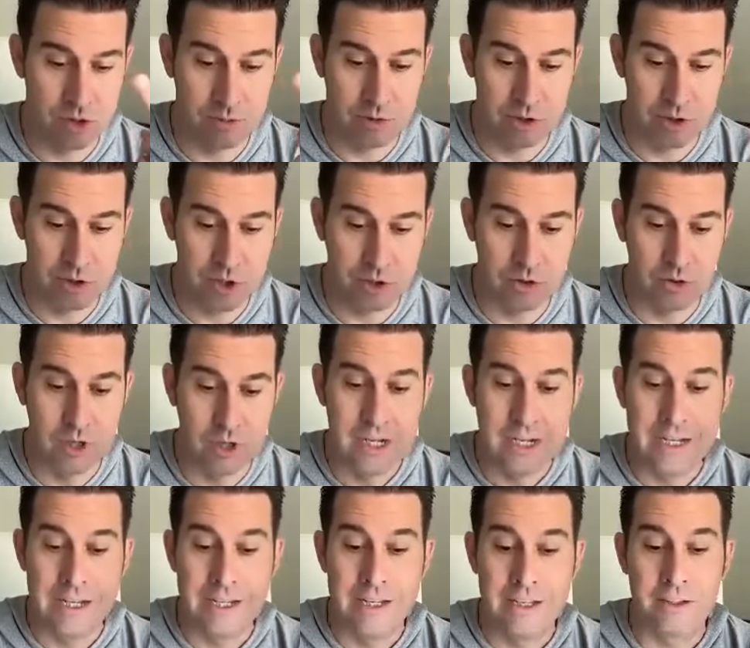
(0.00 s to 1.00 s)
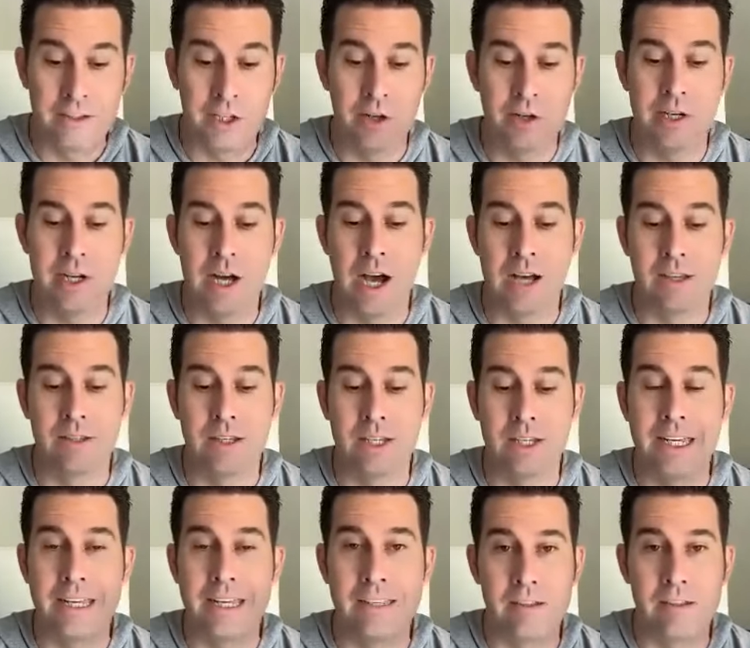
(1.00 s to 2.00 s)
Number two,
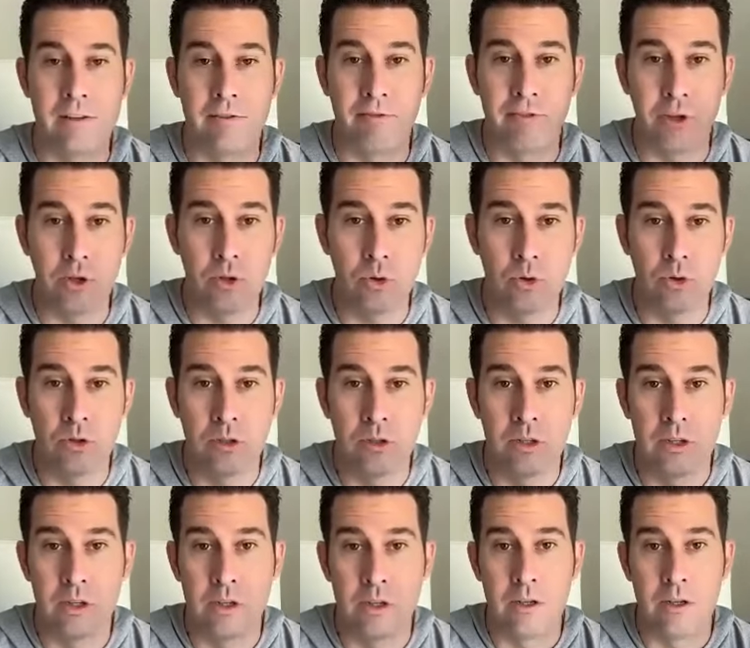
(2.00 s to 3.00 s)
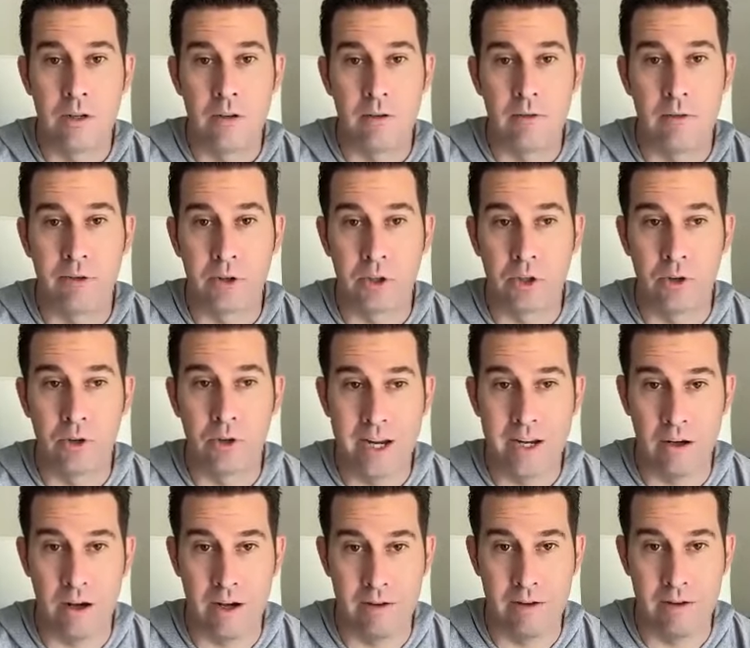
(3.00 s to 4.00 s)
curiosity is the fuel for
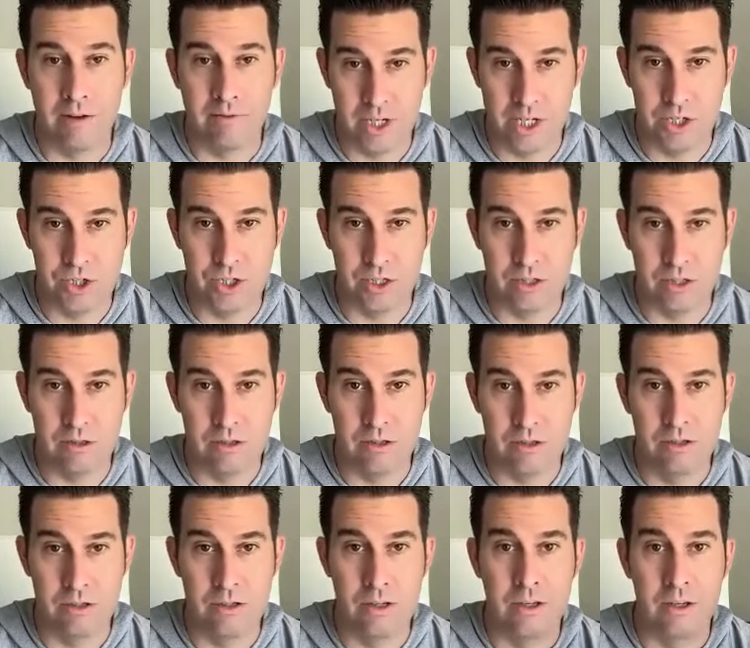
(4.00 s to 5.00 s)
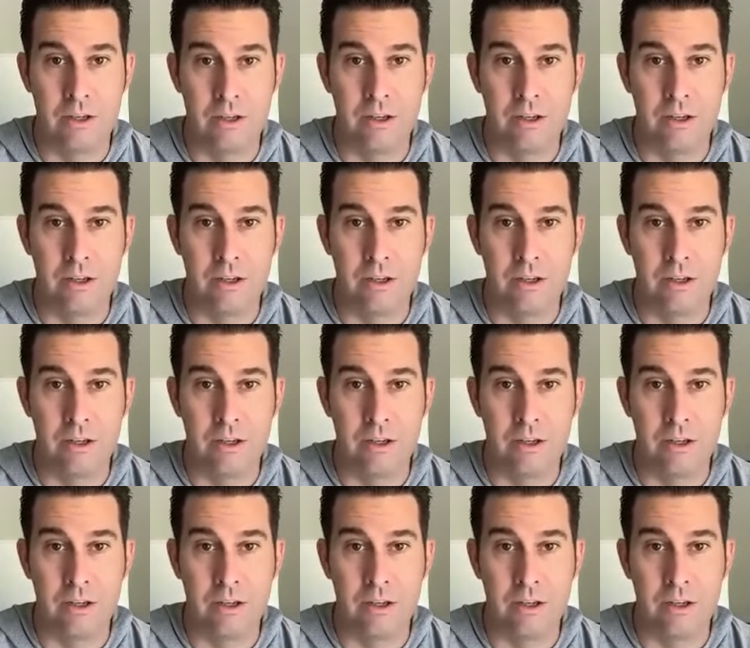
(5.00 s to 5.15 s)
great conversations.